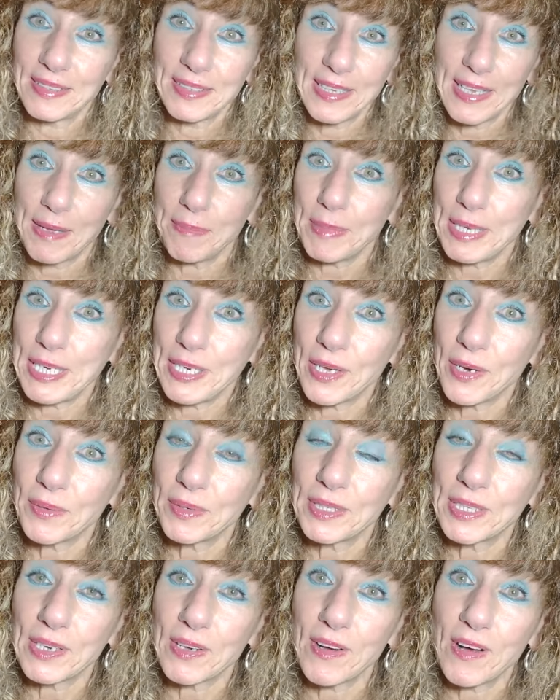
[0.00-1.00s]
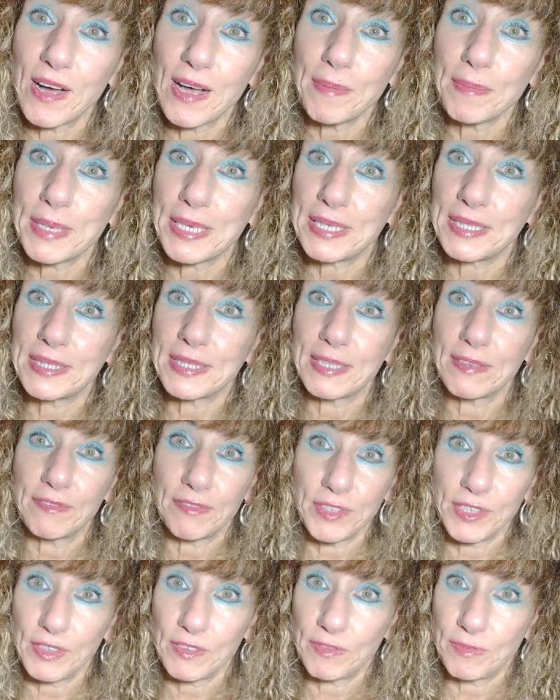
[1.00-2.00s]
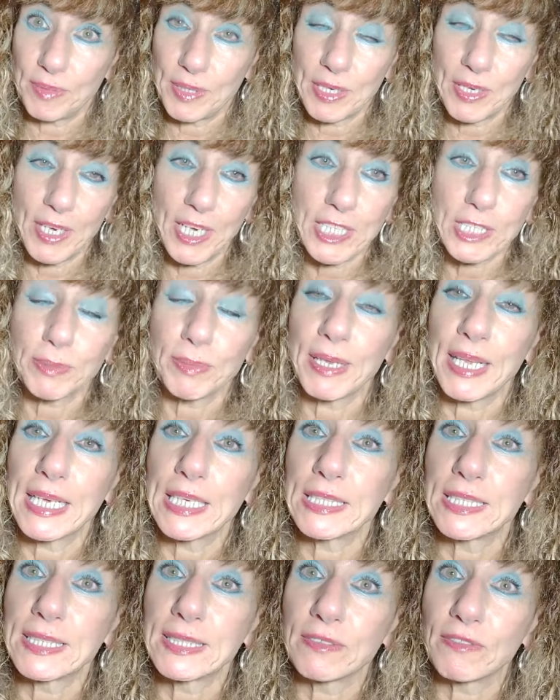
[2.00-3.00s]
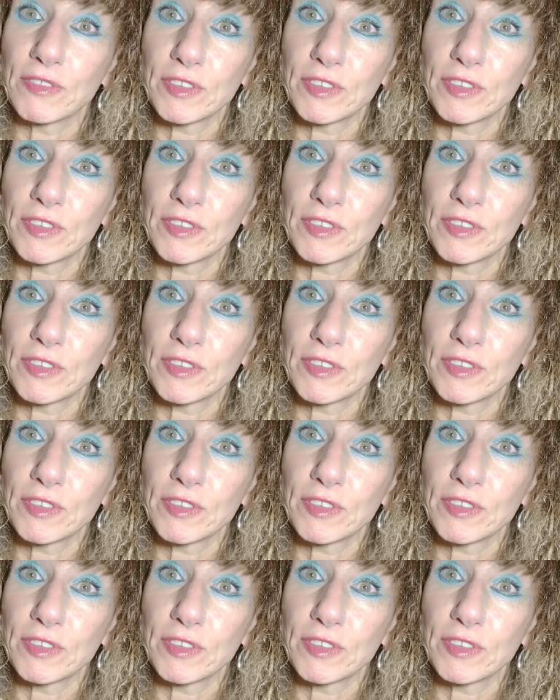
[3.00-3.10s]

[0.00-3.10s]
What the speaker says: Let me know in the comments if you've been hospitalized